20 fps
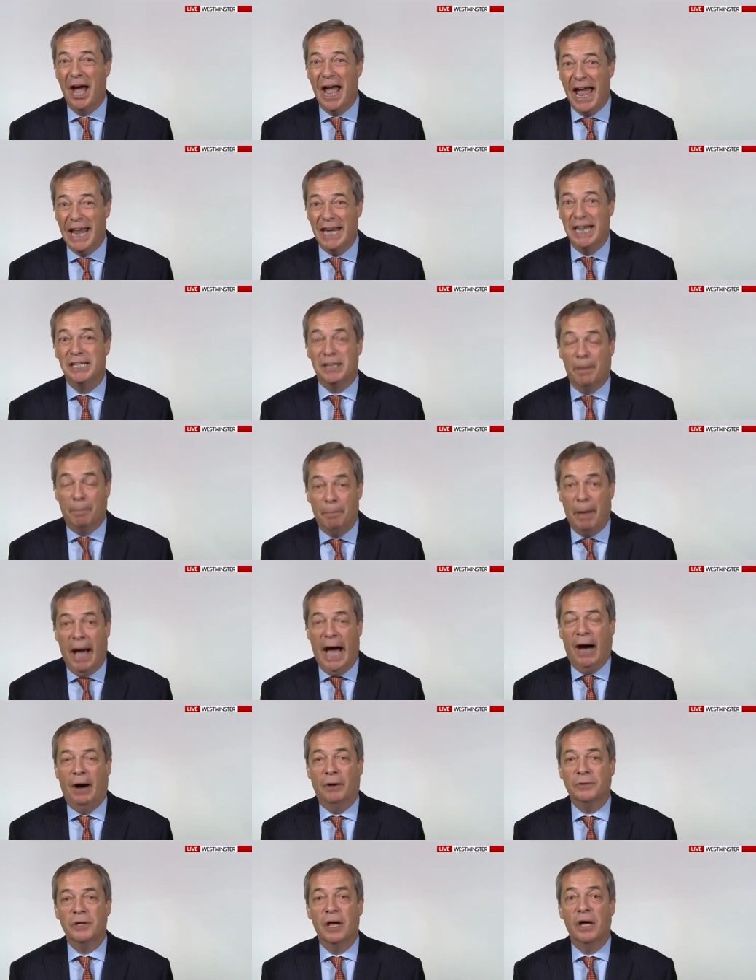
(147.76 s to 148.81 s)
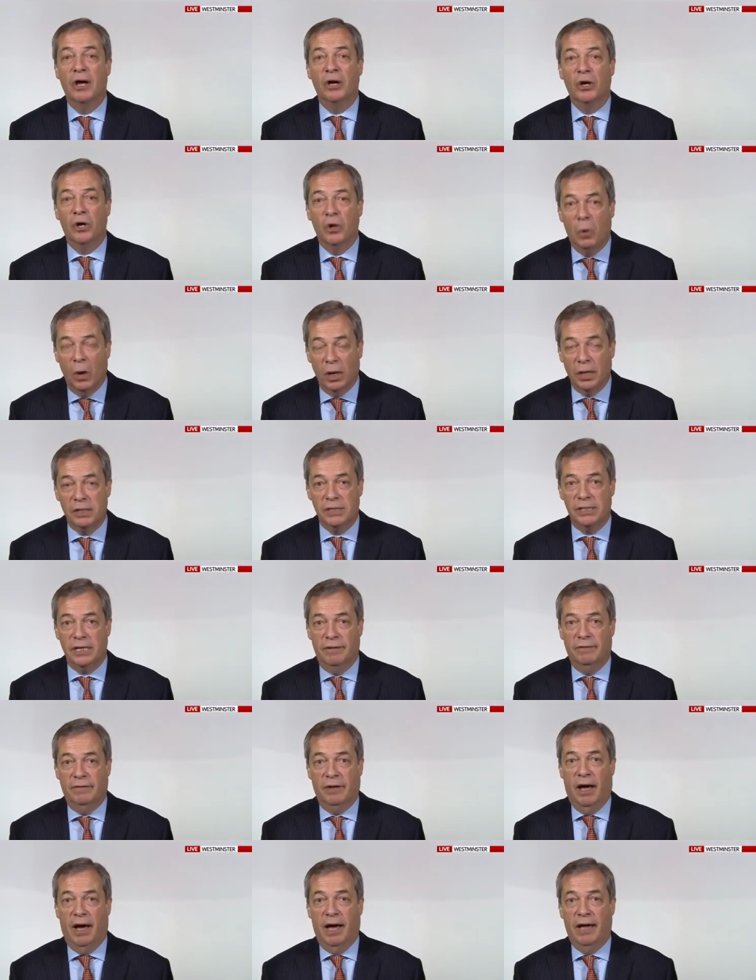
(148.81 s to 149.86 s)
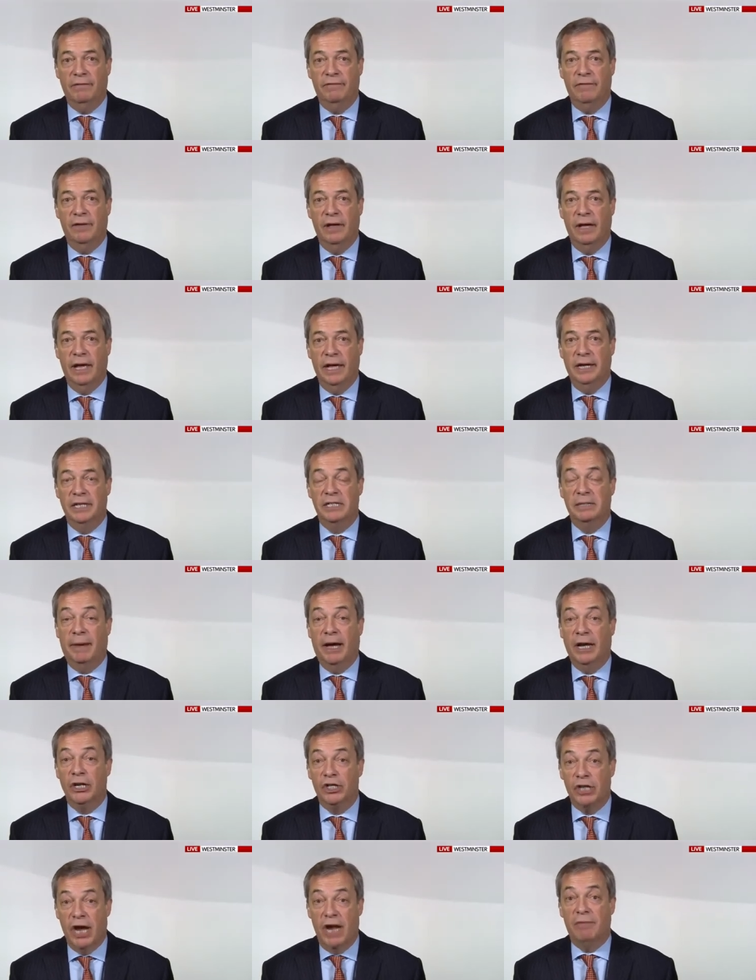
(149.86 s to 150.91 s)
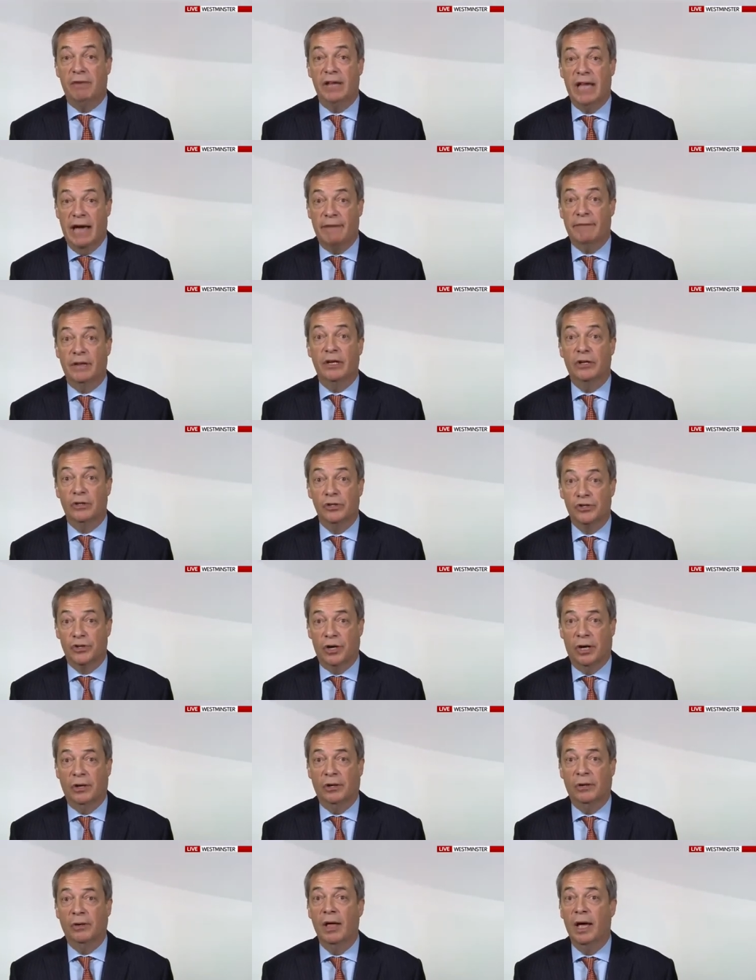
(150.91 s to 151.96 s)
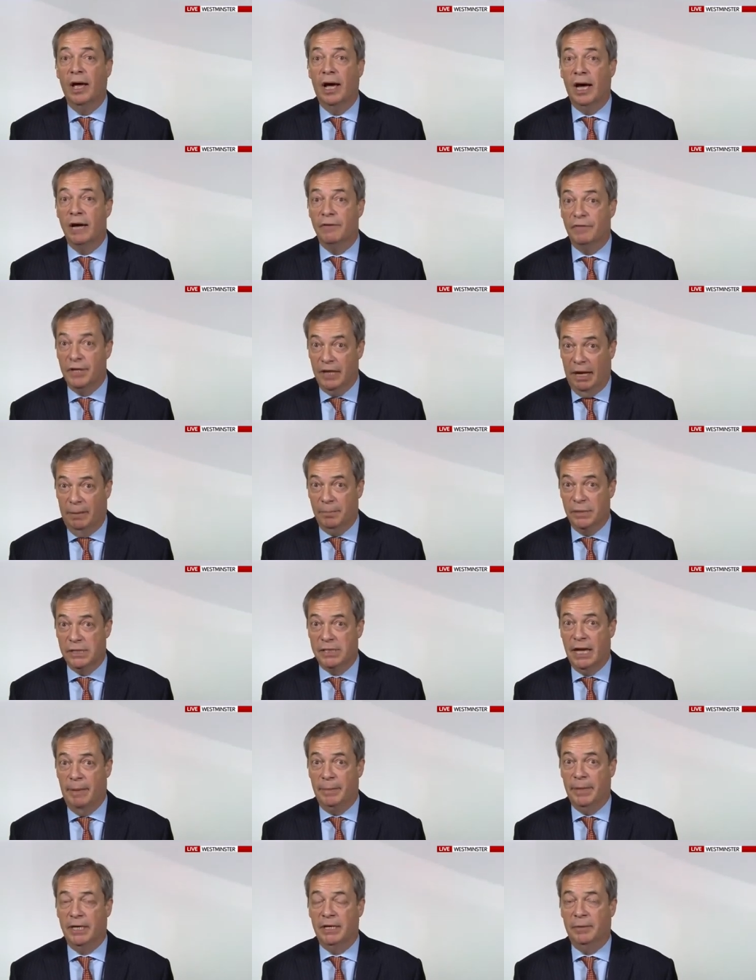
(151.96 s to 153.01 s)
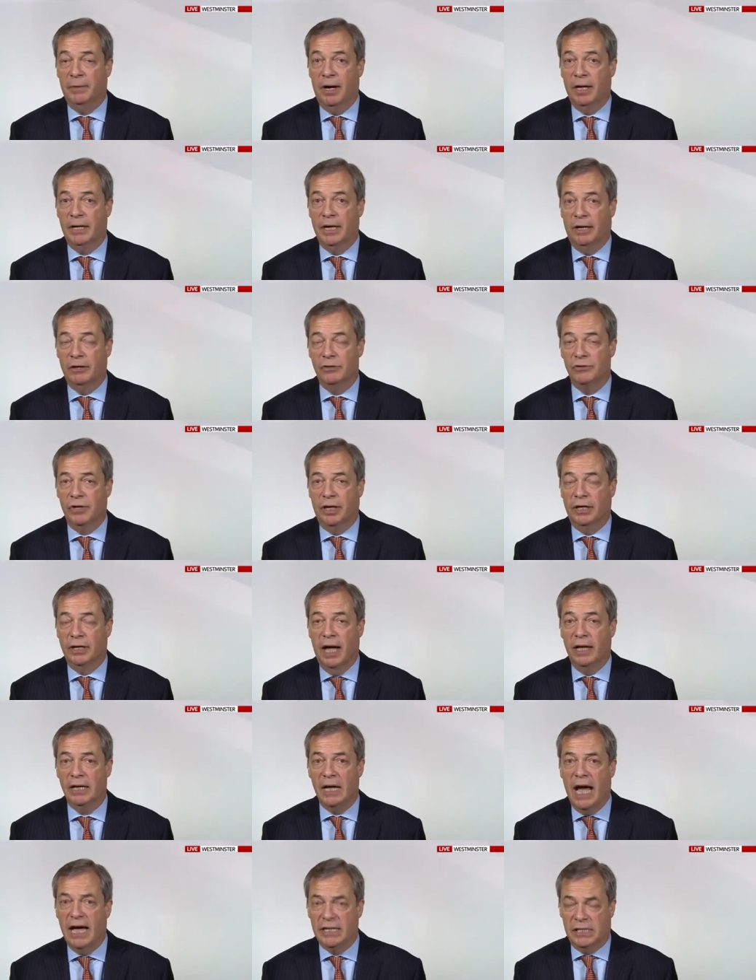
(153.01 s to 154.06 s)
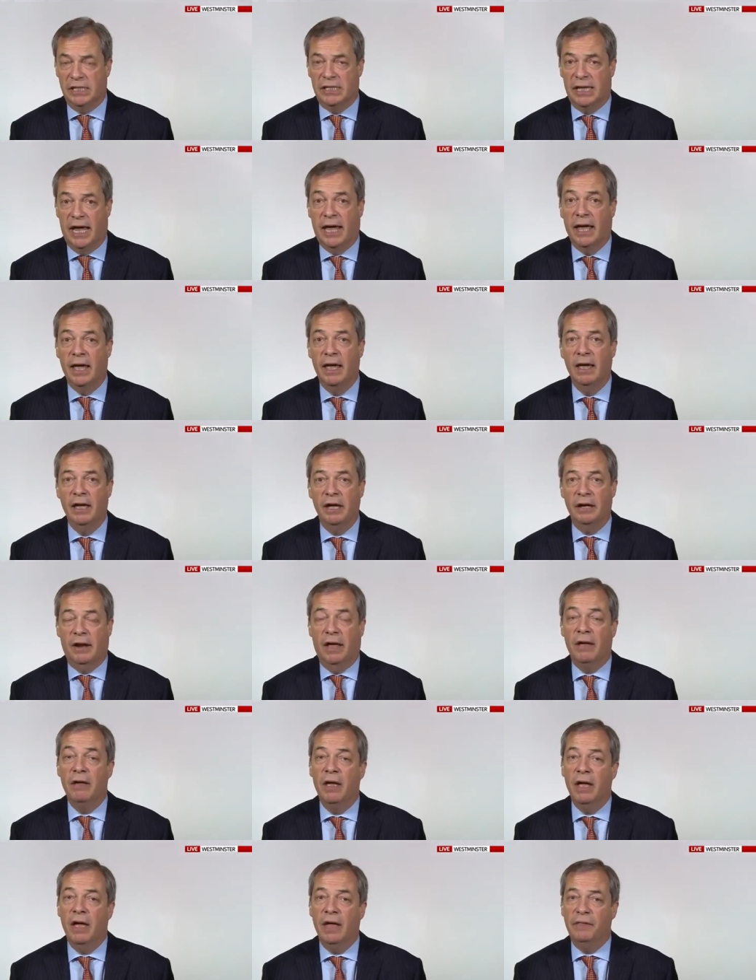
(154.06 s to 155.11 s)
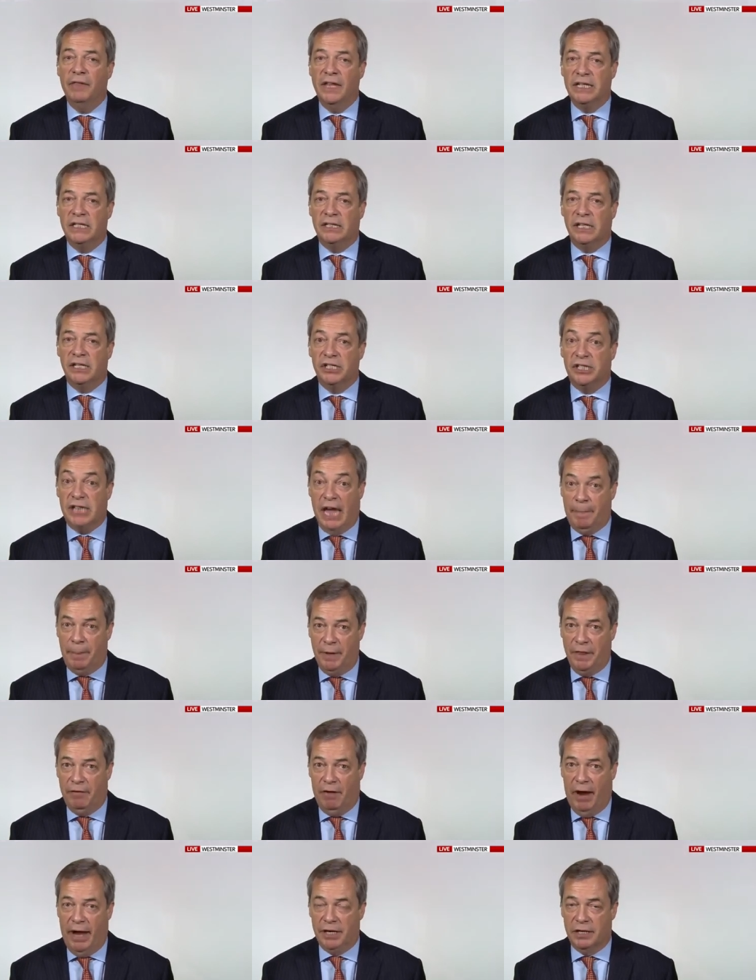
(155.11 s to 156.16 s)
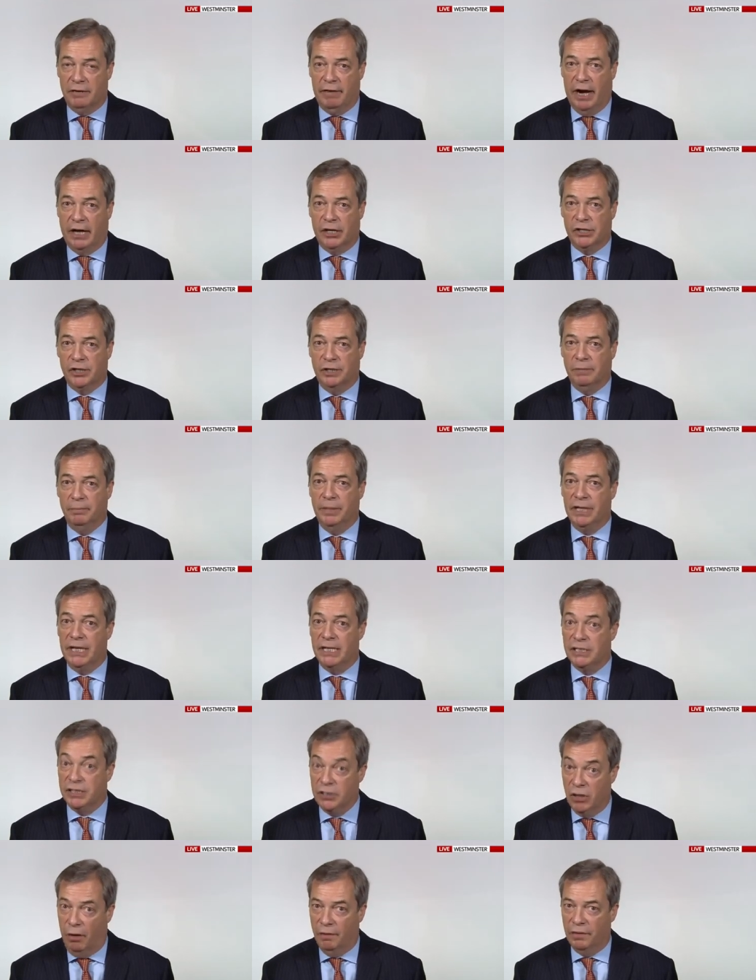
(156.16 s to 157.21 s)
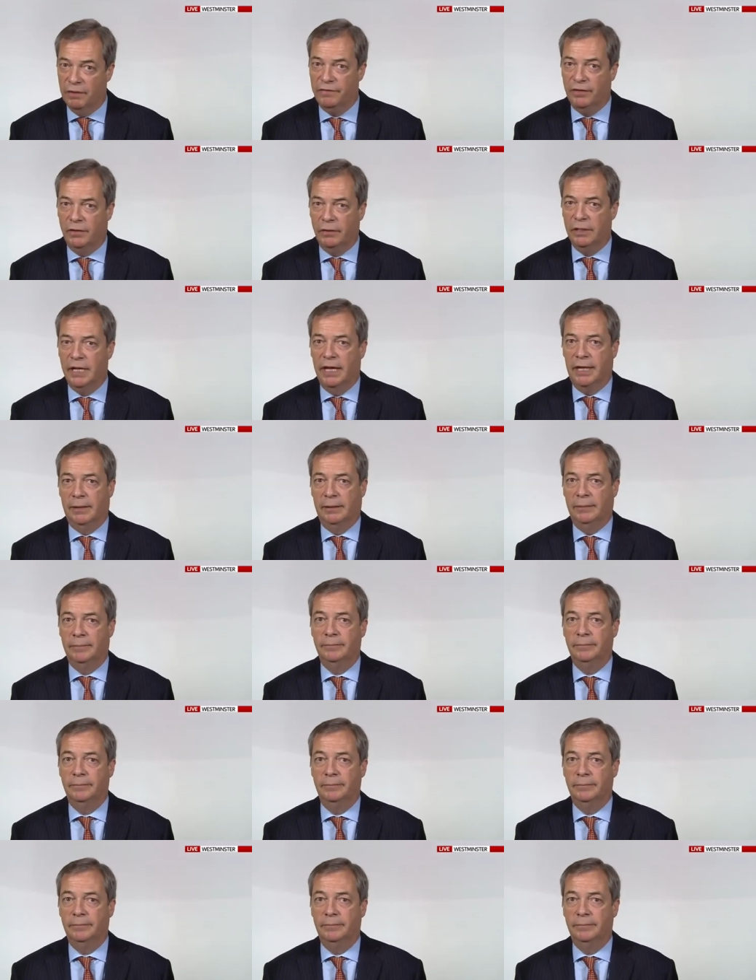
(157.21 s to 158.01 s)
It is about quality of life. It is about generally having control over numbers coming into our country. And as I say, this is a step in the right direction, but it's not the full deal.